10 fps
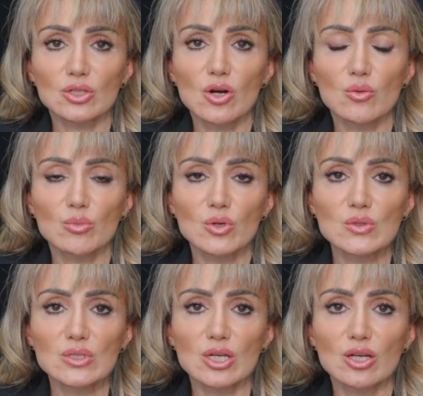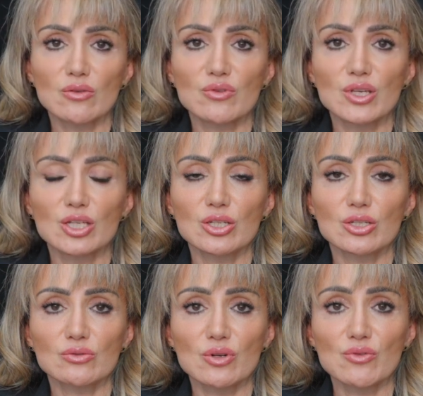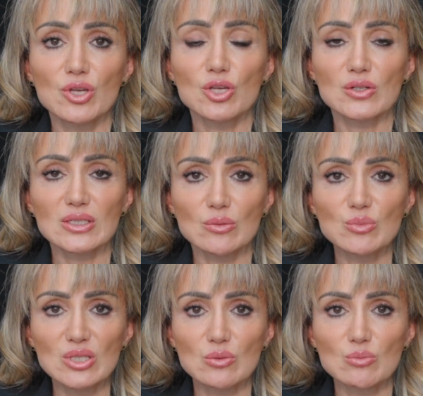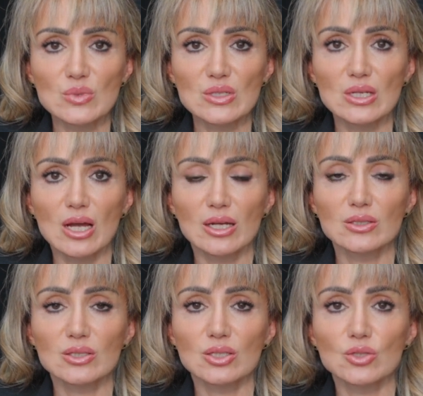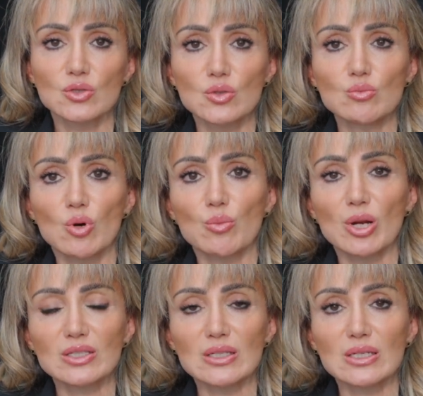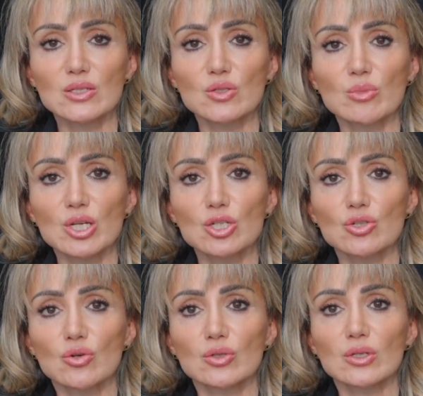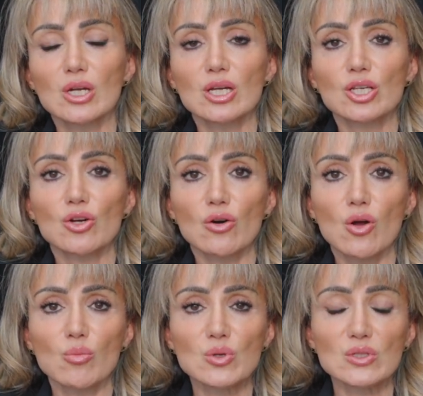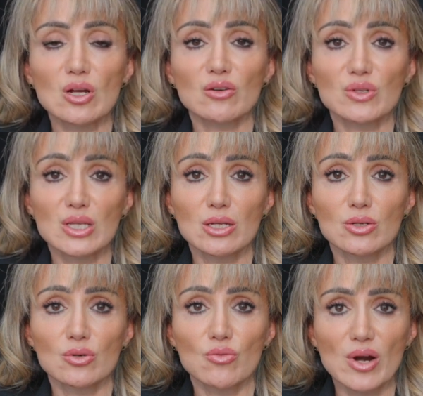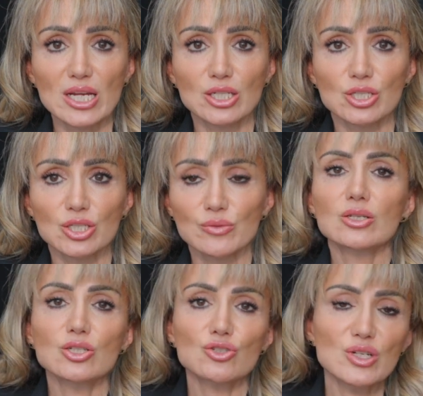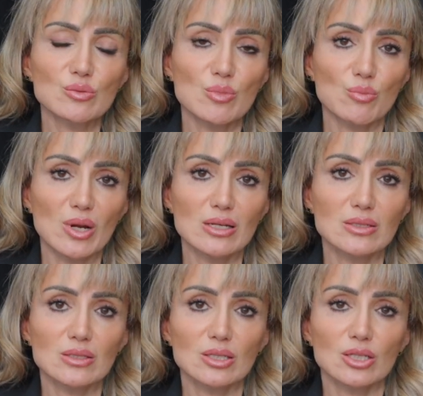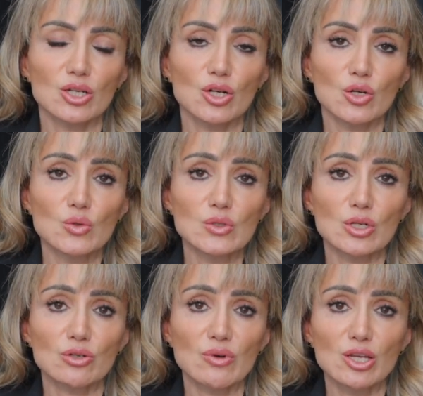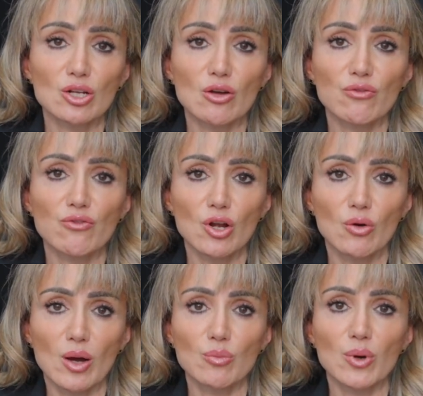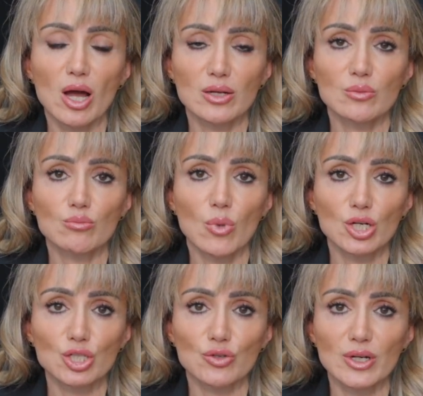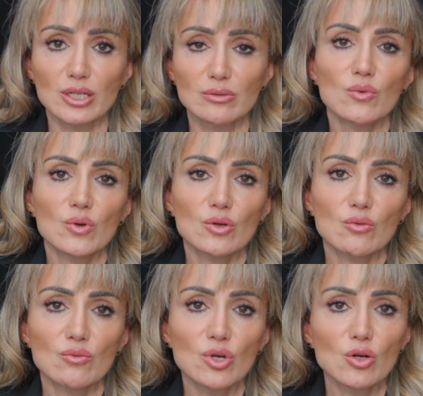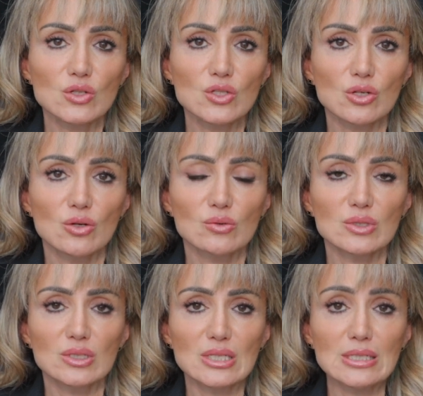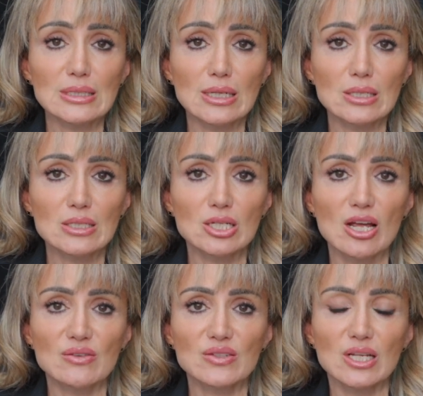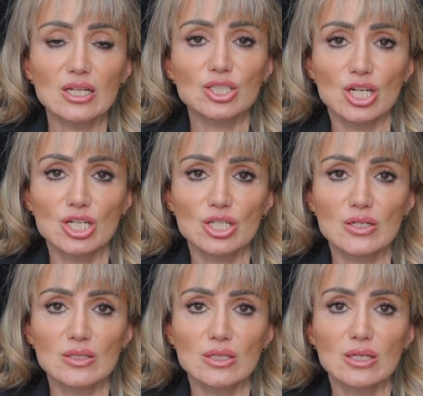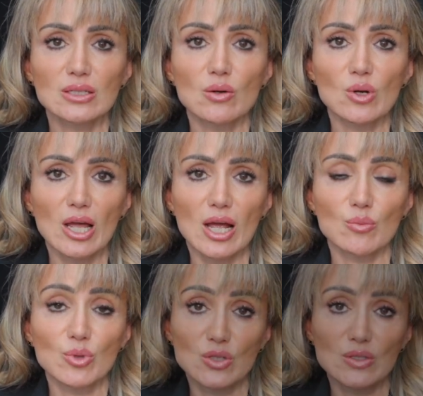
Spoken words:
the hormones, we review your symptoms and do more blood tests to make sure your hormones are within range. The treatment plans includes regular follow-up and monitoring. We also discuss lifestyle changes that will help your